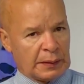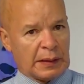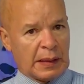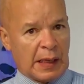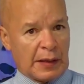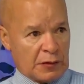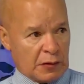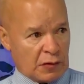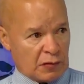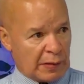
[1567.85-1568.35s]

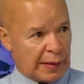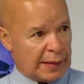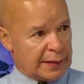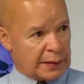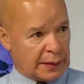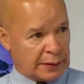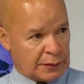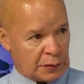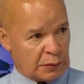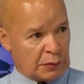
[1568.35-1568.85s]
and you're right,
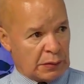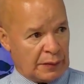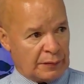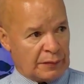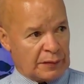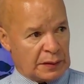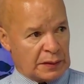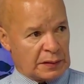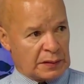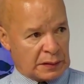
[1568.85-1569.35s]
I do
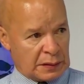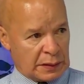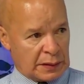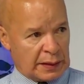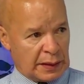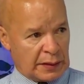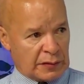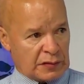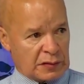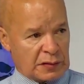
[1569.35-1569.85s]
have these
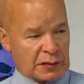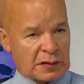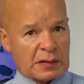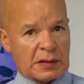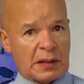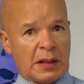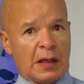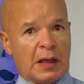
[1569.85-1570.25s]
connections,